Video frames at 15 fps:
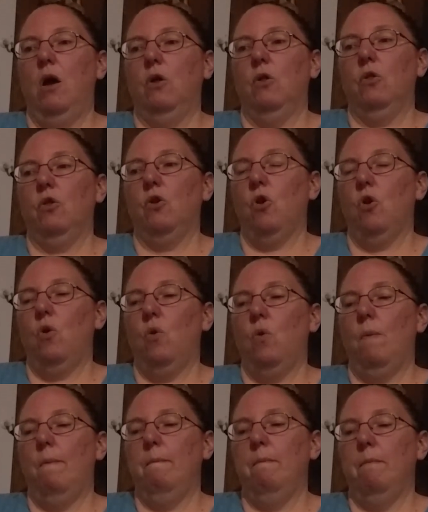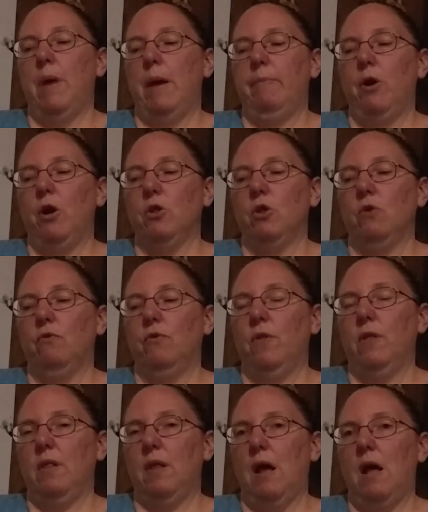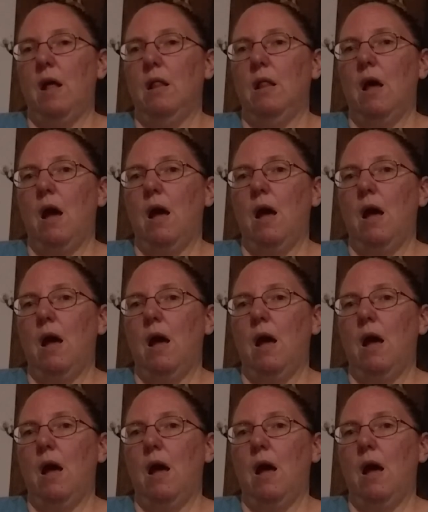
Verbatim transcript: So my project for the SAL,